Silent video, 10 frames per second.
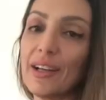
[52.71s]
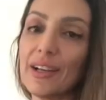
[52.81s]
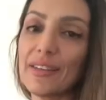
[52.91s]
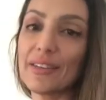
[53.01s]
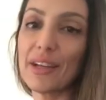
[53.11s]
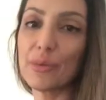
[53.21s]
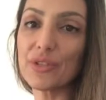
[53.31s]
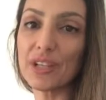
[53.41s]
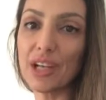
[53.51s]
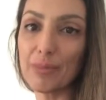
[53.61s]
And that
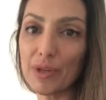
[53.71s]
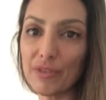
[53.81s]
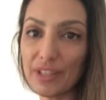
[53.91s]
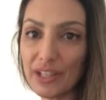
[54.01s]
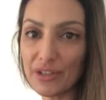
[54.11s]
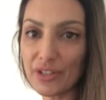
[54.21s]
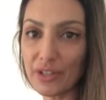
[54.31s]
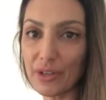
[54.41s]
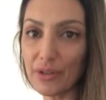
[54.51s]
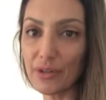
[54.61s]
was a couple of years
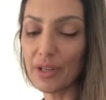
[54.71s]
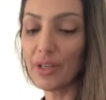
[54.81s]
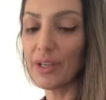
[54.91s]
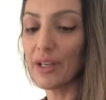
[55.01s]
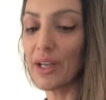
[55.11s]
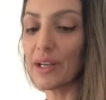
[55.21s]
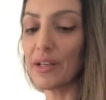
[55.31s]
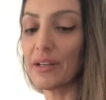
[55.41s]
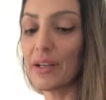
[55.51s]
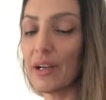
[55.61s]
ago.
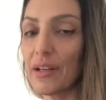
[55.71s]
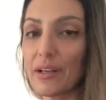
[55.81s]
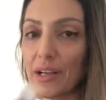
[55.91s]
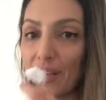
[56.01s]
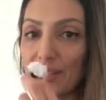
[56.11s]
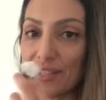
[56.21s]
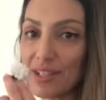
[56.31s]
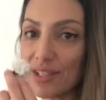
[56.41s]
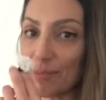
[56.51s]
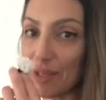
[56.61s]
And I can
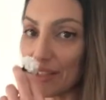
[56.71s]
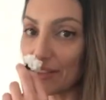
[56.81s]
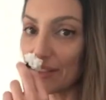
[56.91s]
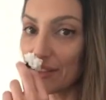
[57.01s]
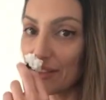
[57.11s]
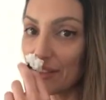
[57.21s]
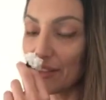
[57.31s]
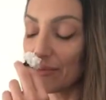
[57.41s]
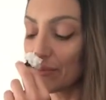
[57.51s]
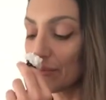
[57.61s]
still smell it.
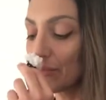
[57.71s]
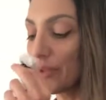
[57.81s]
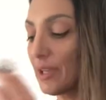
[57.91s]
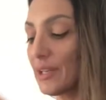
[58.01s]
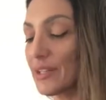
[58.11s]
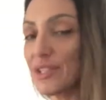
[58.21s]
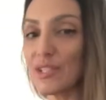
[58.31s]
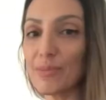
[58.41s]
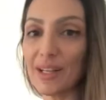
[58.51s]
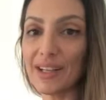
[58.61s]
It
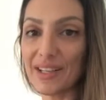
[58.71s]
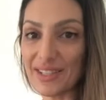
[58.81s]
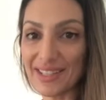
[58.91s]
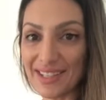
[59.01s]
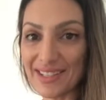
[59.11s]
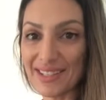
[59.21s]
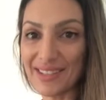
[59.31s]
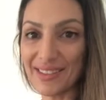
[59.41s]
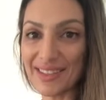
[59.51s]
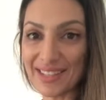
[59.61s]
doesn't smell as it does
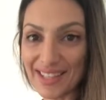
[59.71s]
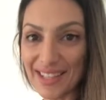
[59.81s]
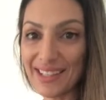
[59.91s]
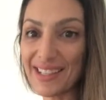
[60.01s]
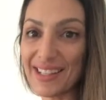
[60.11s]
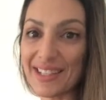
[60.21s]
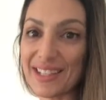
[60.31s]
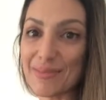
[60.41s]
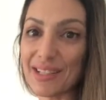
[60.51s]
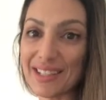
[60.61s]
on the skin. It
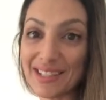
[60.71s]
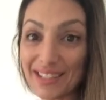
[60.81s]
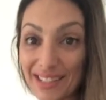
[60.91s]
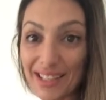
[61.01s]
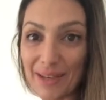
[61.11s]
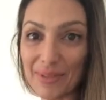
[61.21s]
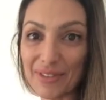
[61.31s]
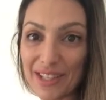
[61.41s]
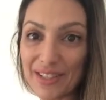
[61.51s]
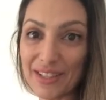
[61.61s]
doesn't smell as it did a couple
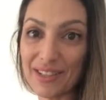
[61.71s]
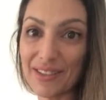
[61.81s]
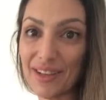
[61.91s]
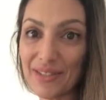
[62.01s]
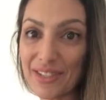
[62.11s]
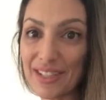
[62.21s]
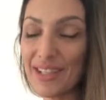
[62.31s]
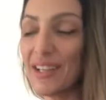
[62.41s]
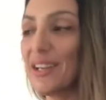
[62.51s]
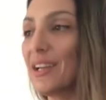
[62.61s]
of years ago,
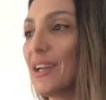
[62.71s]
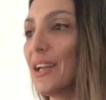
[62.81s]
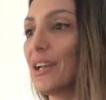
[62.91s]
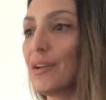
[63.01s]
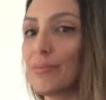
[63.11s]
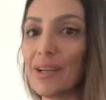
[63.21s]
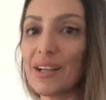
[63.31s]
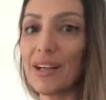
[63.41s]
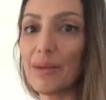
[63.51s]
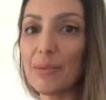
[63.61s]
obviously.
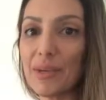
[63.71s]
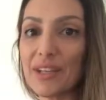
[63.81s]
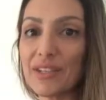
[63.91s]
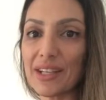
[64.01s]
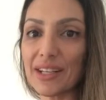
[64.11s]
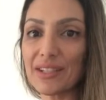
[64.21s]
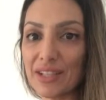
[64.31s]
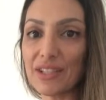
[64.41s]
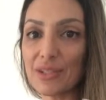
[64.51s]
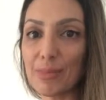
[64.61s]
But I'm amazed I can
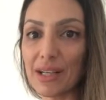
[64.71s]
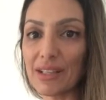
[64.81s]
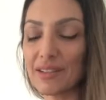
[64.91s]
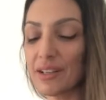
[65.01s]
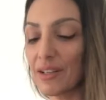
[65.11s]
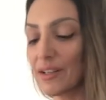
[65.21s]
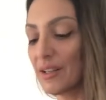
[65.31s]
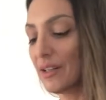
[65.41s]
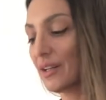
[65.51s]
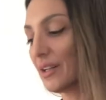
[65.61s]
still smell it.
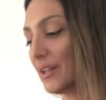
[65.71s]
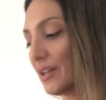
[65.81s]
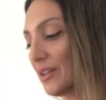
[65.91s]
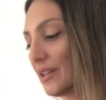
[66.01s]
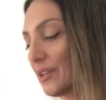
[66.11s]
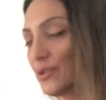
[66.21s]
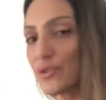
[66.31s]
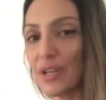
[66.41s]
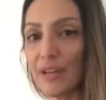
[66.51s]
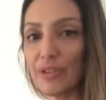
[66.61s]
And I
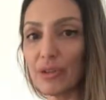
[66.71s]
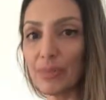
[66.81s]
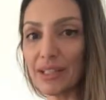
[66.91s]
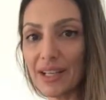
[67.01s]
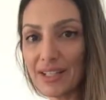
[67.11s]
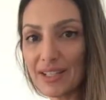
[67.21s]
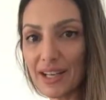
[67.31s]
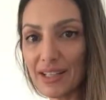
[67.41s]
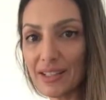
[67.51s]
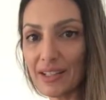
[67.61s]
used to have it on my
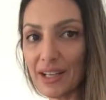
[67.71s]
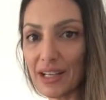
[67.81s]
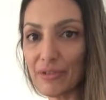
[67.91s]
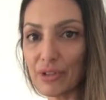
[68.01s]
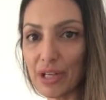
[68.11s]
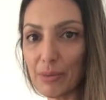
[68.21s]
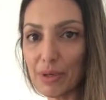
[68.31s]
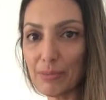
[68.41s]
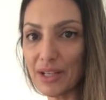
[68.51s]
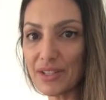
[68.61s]
nightstand. And after a
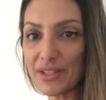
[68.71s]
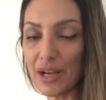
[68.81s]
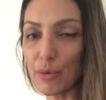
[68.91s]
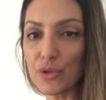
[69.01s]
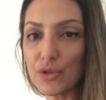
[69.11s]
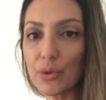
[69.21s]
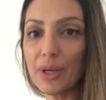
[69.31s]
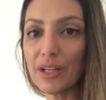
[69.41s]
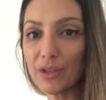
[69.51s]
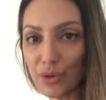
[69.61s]
couple of months, I was so
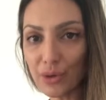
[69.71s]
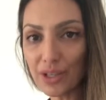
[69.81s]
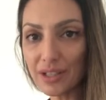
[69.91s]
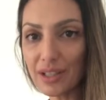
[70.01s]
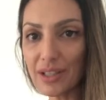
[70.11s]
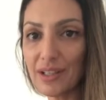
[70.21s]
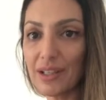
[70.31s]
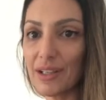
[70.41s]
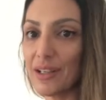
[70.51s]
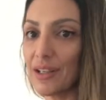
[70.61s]
annoyed.
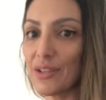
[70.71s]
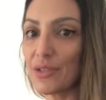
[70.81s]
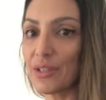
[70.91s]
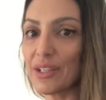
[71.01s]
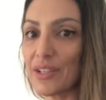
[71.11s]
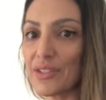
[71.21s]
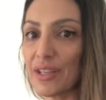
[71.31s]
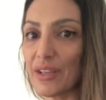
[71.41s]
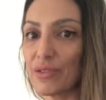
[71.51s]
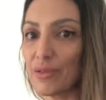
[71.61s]
So I just
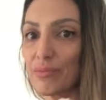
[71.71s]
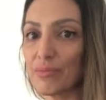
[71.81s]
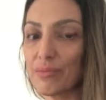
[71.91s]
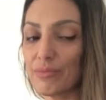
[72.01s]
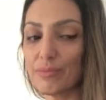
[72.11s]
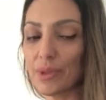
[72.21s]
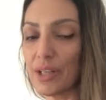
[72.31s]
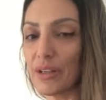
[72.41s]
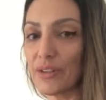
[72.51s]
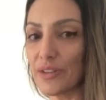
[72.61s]
had to
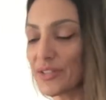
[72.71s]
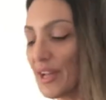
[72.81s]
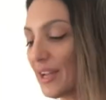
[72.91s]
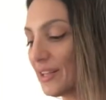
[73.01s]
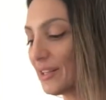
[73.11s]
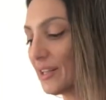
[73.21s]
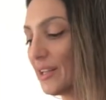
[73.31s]
put it on the side.